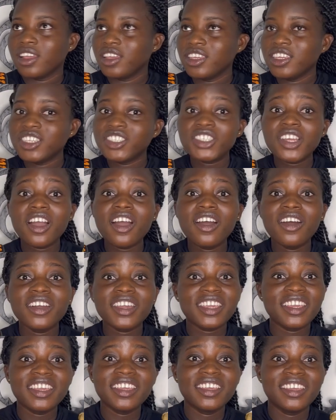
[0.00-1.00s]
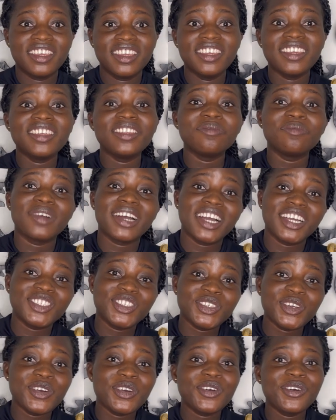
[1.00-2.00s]
Ijo kin
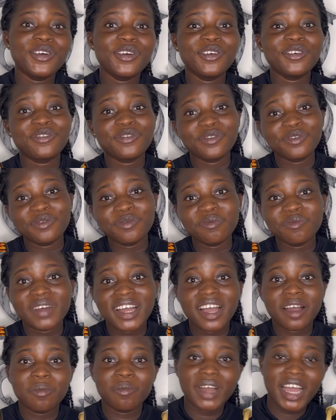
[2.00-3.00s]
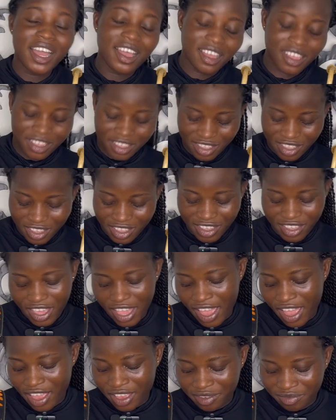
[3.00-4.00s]
bajo fun baba.
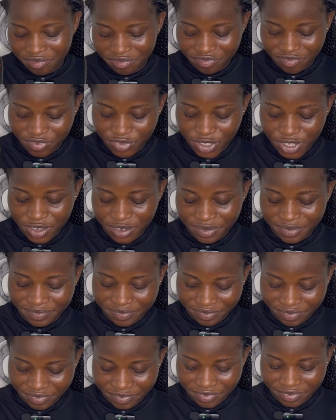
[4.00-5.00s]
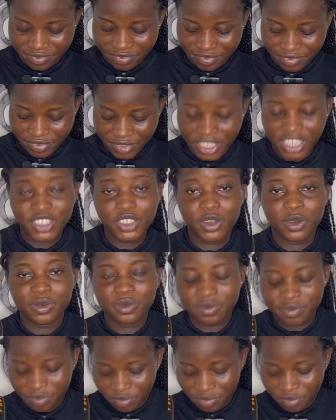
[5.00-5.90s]
Yeah. So let's go.